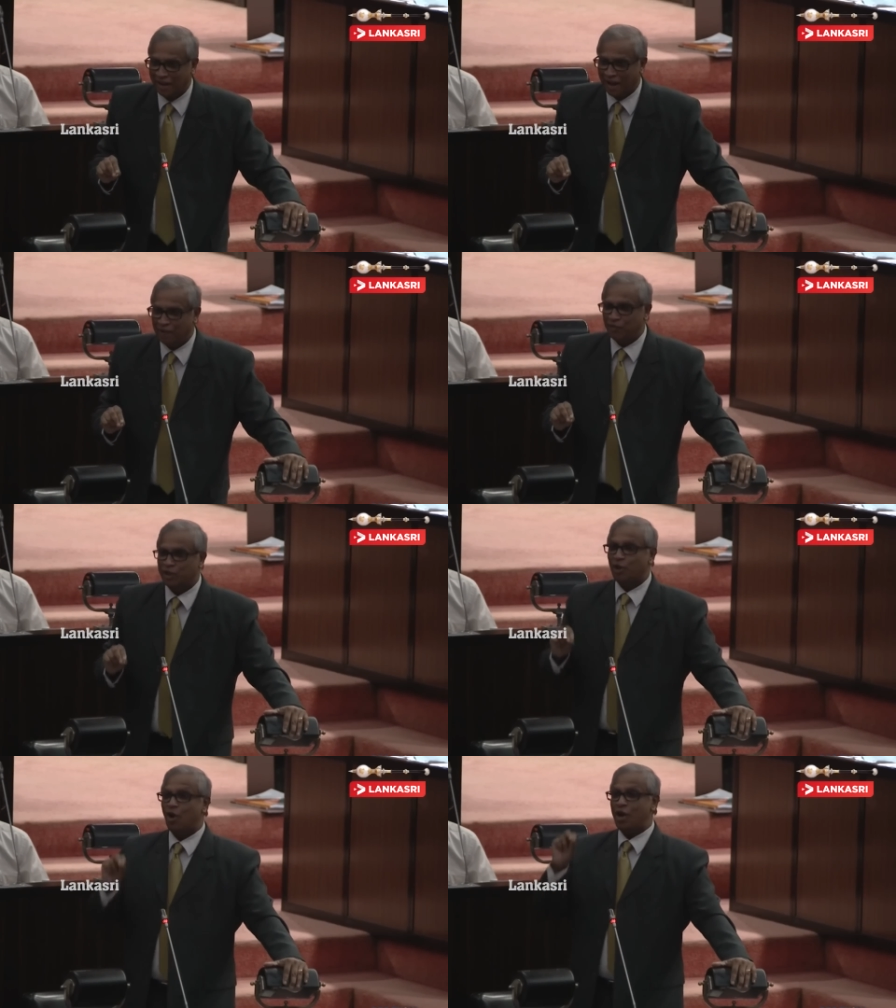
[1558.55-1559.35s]
And
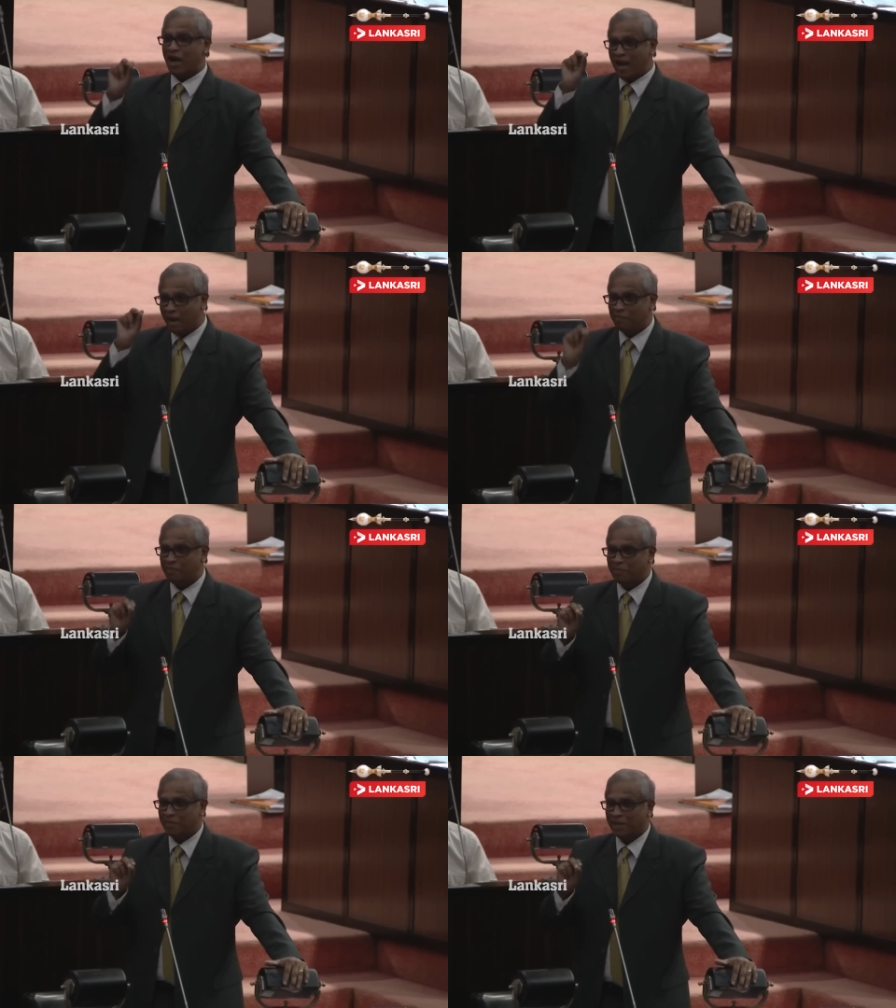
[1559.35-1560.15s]
with your
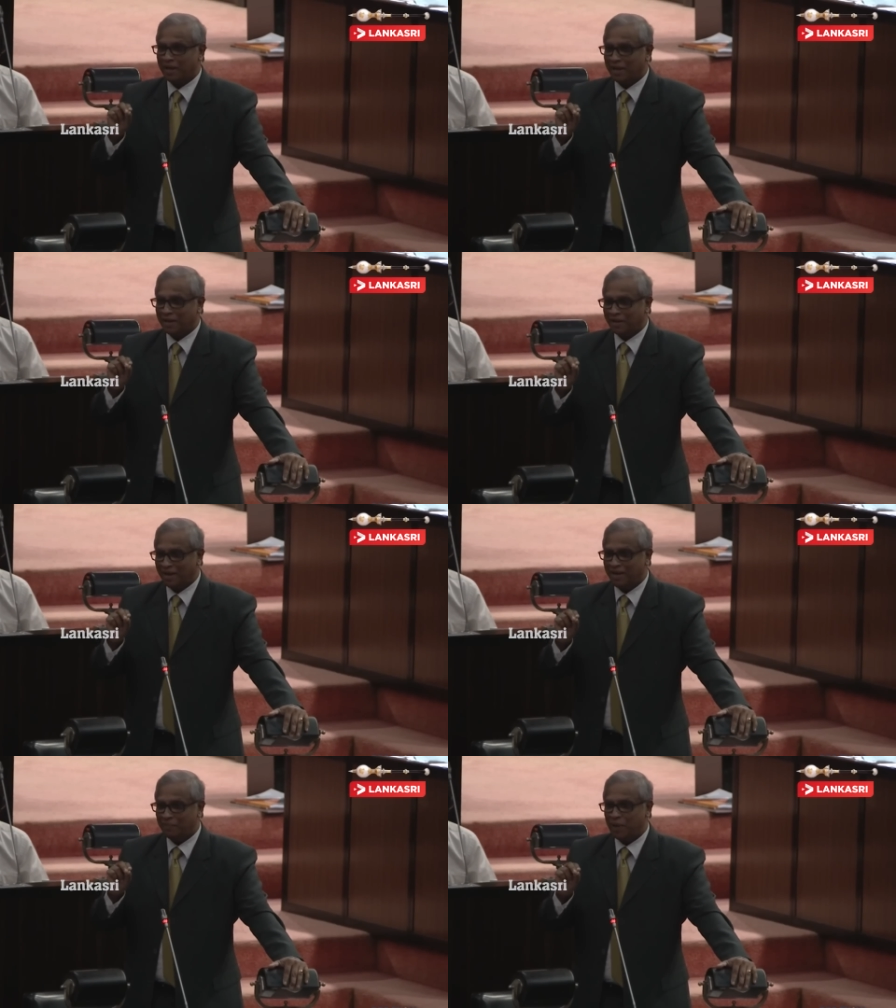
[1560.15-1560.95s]
name,
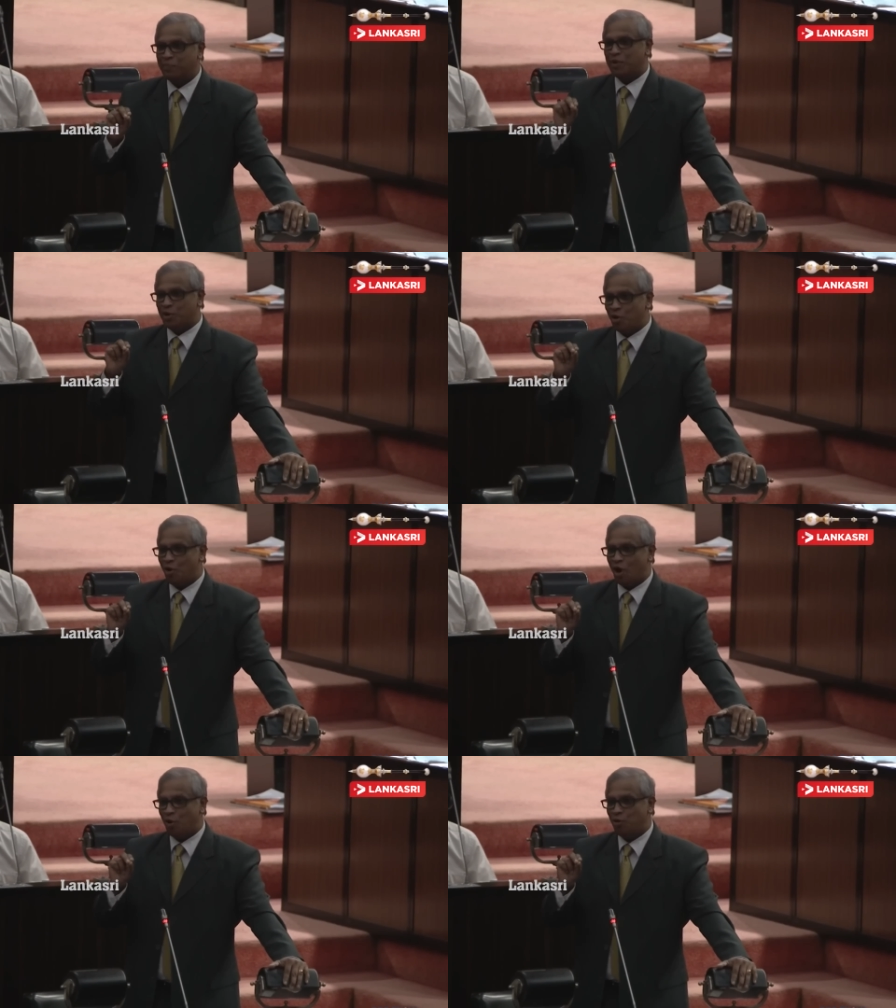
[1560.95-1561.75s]
right, people
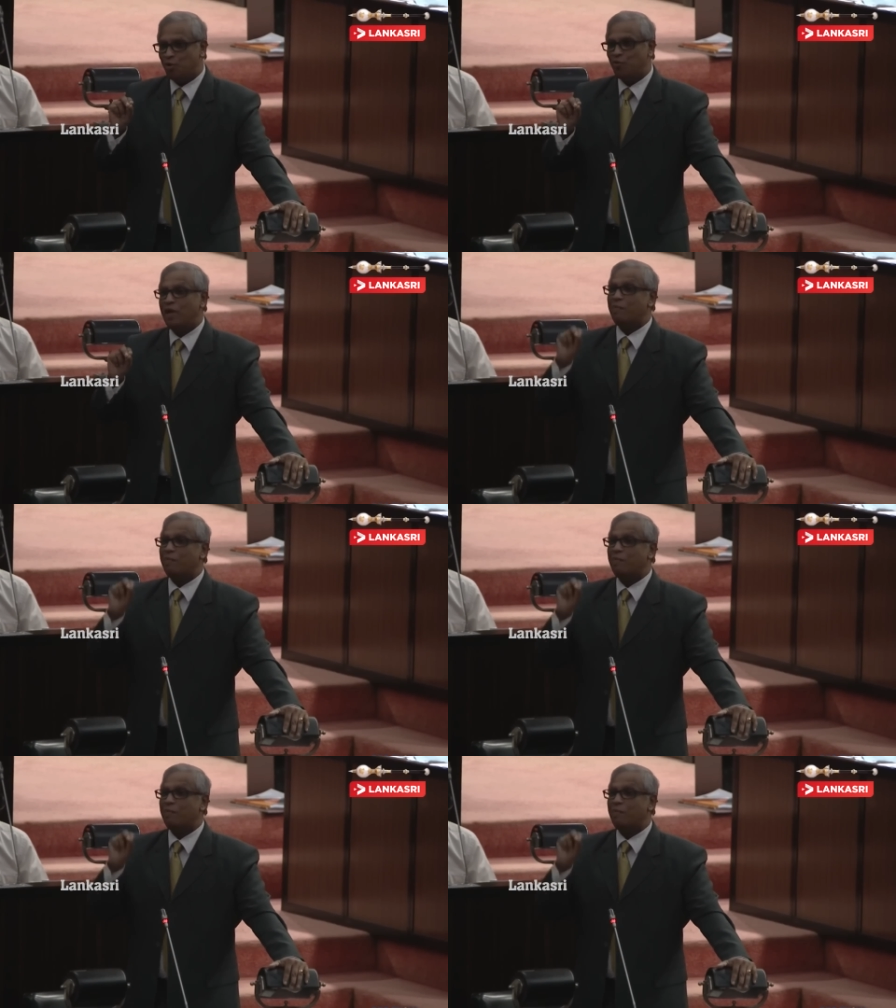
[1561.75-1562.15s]
know how you will